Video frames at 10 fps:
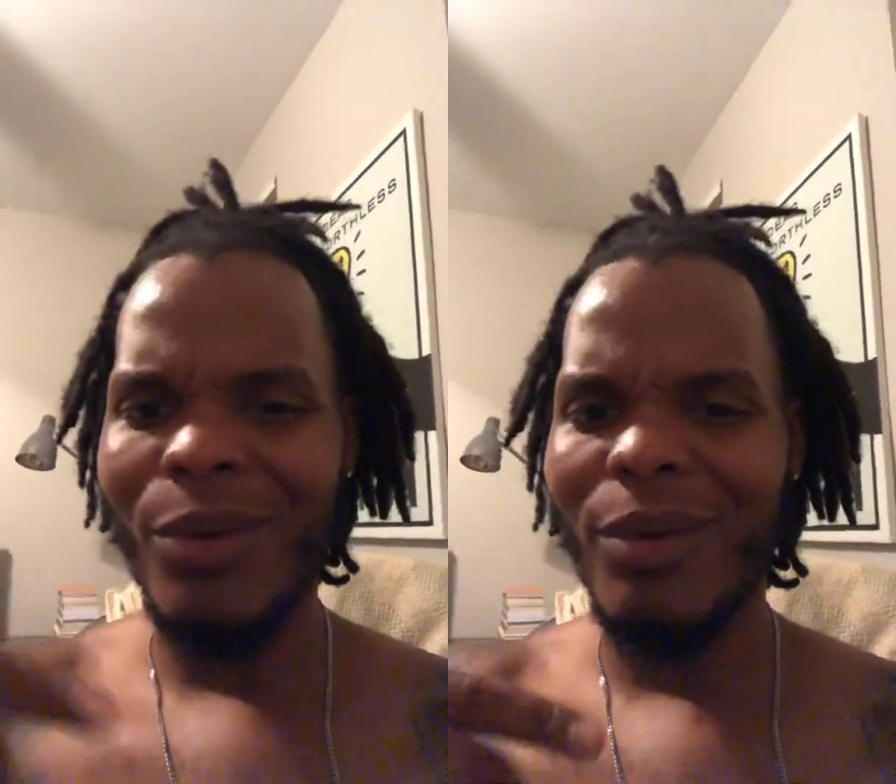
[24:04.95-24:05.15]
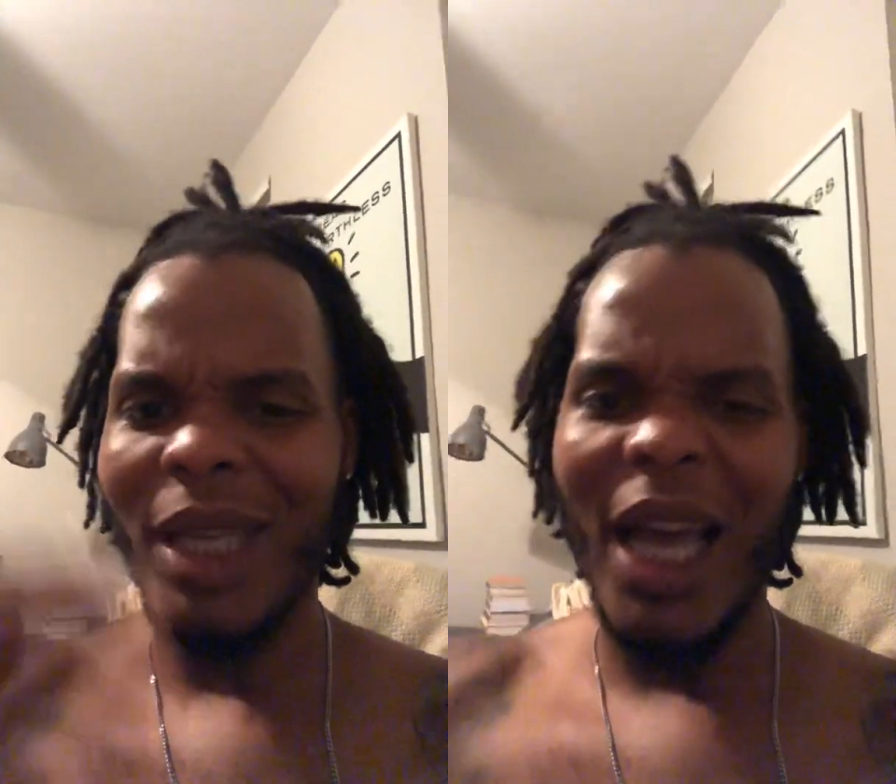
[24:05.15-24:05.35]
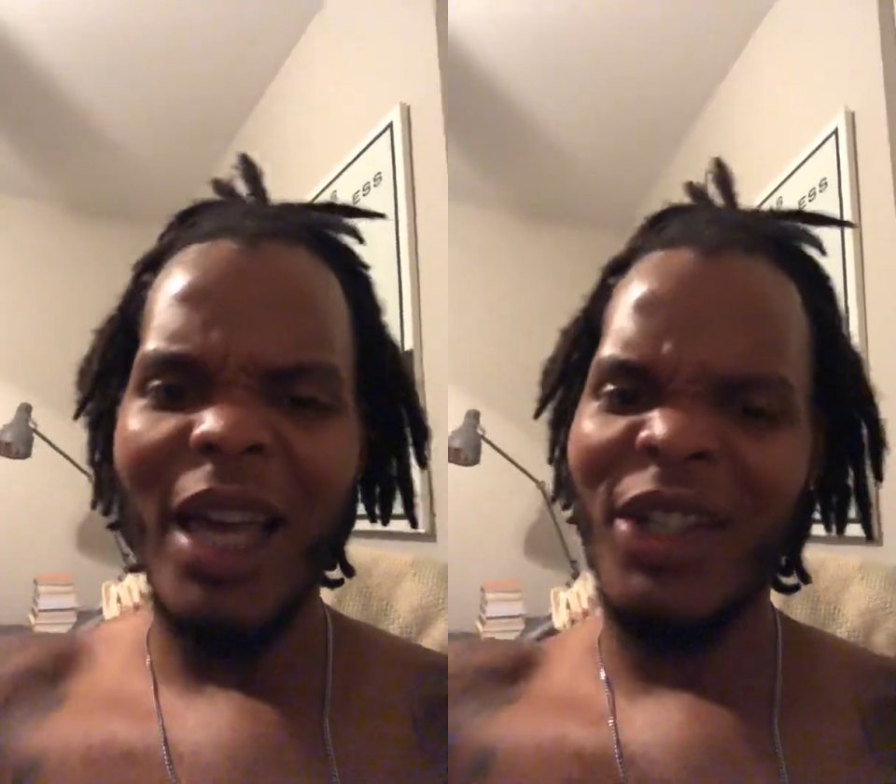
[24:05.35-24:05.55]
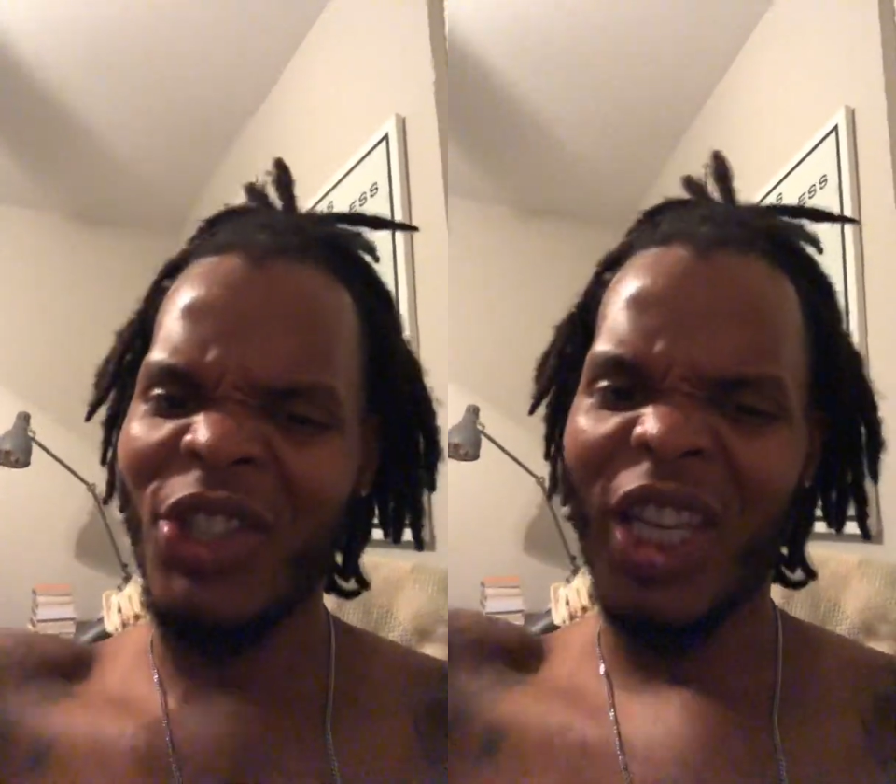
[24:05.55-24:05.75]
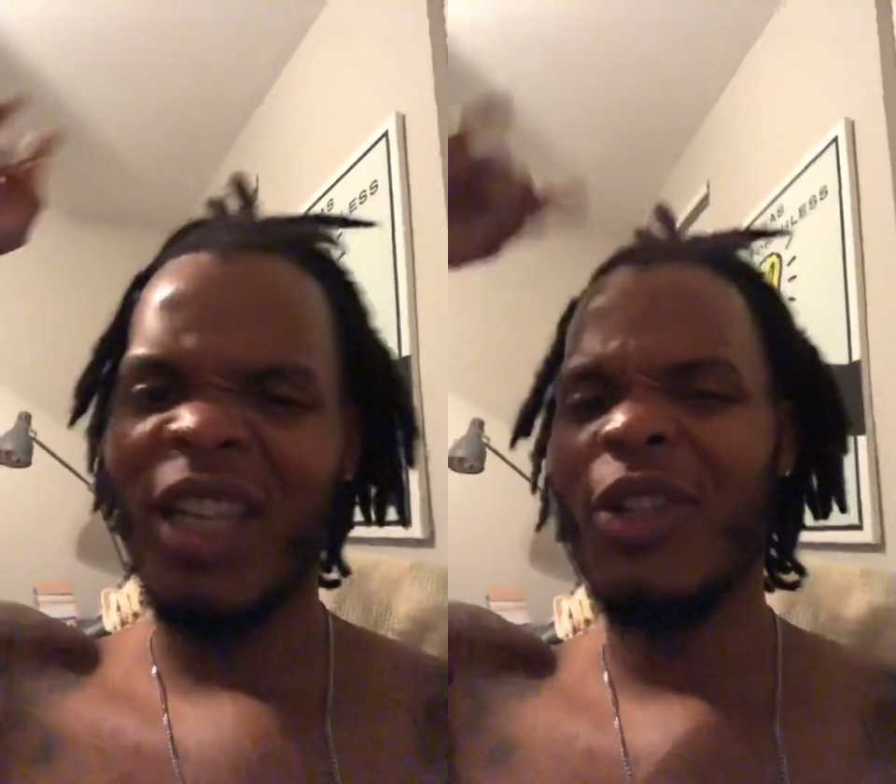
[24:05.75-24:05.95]
God is
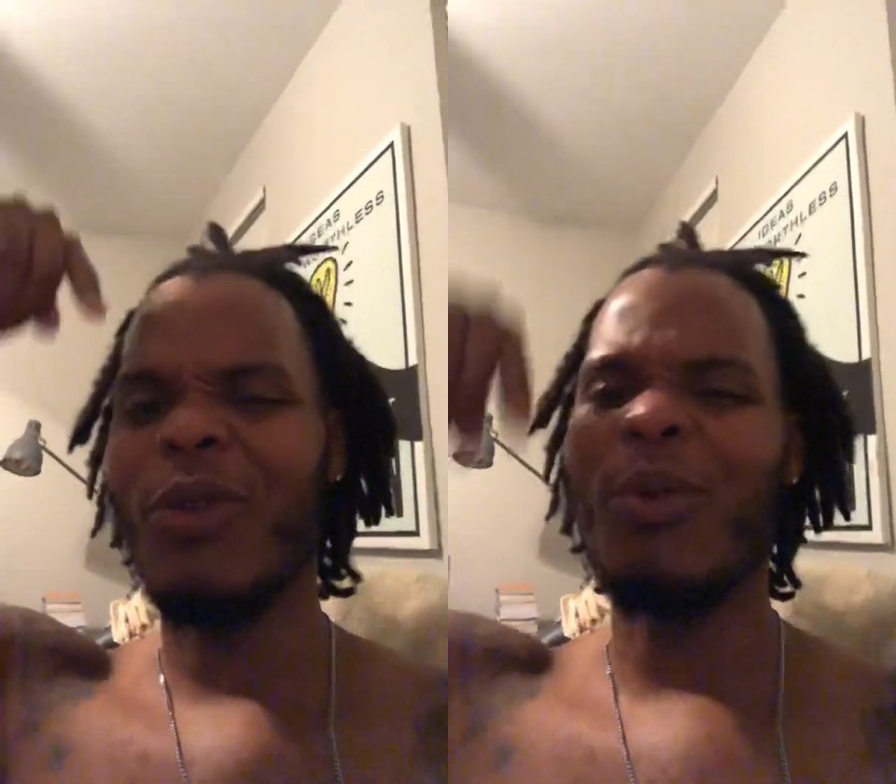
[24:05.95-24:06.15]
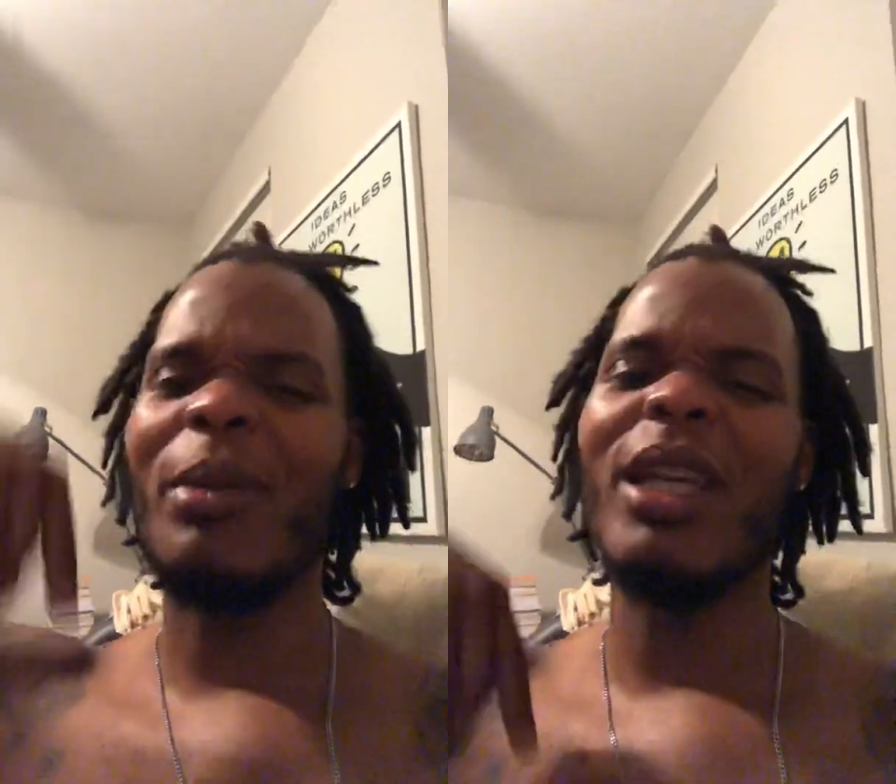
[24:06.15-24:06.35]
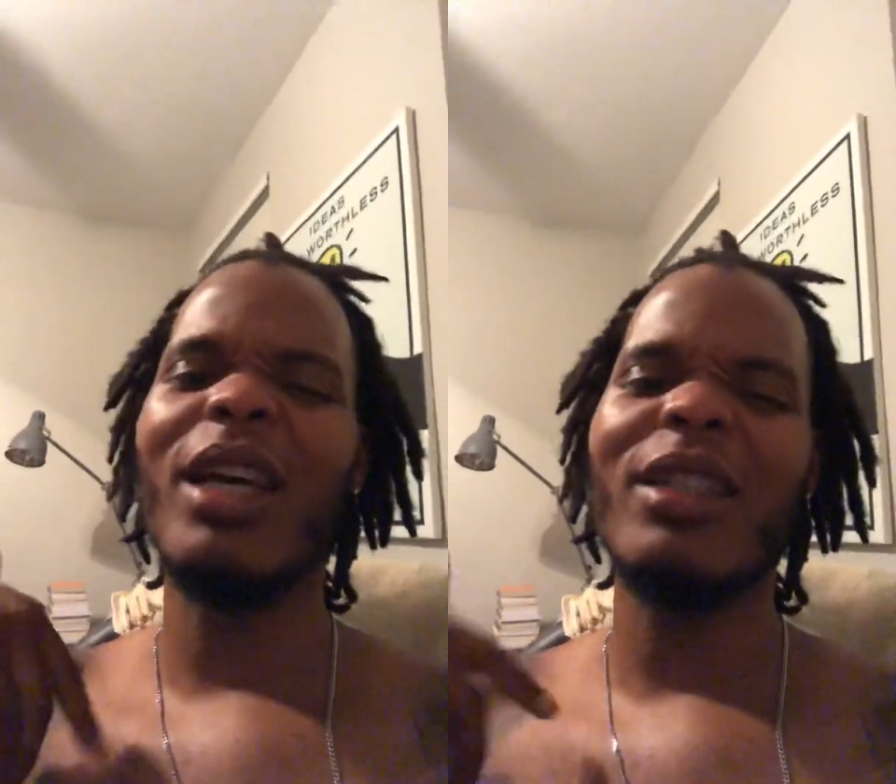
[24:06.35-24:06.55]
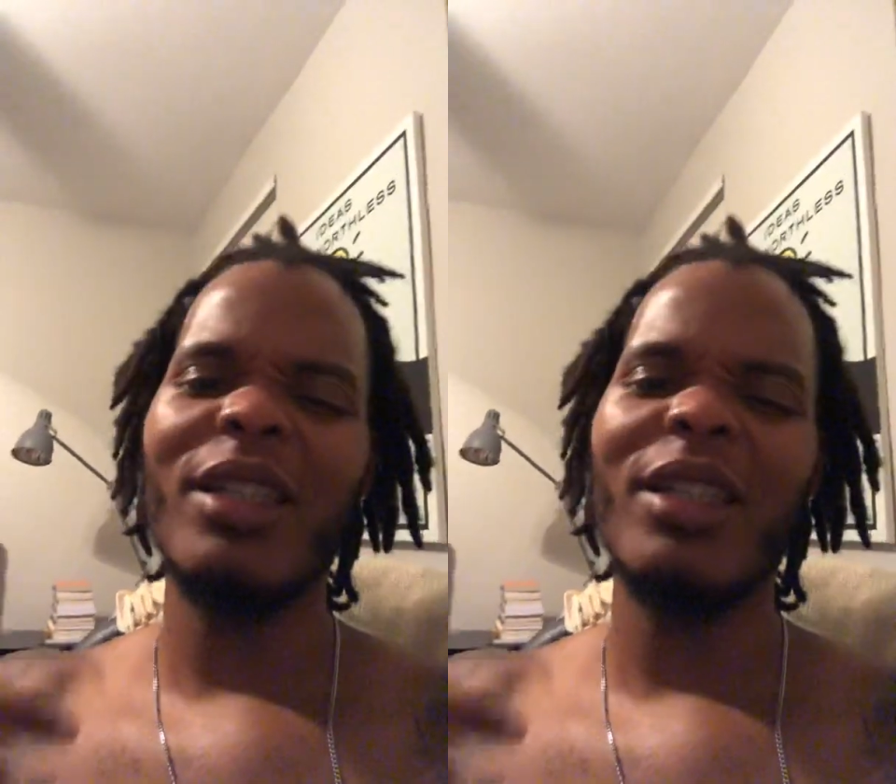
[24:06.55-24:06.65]
channeling through me, I should